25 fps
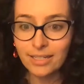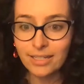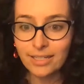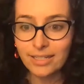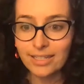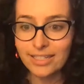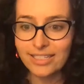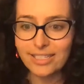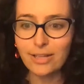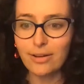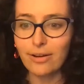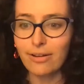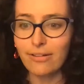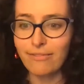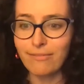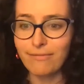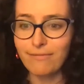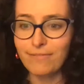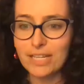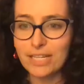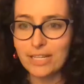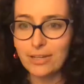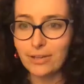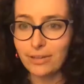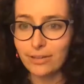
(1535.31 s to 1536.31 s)
Is there a
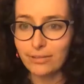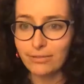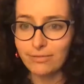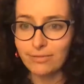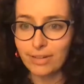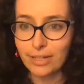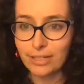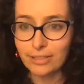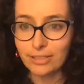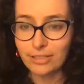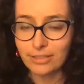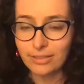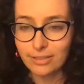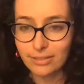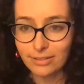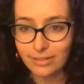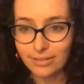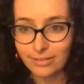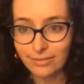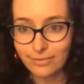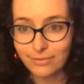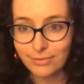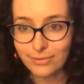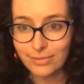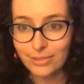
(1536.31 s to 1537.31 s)
video function?
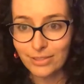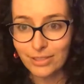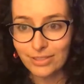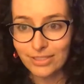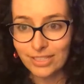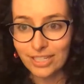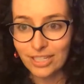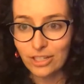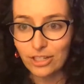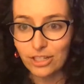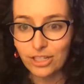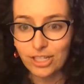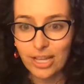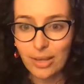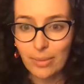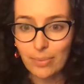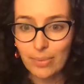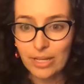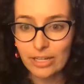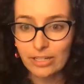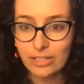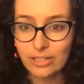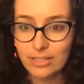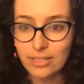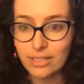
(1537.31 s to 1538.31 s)
Can you share
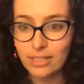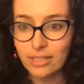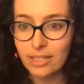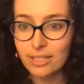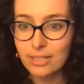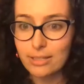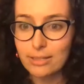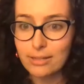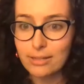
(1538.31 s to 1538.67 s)
pictures in it?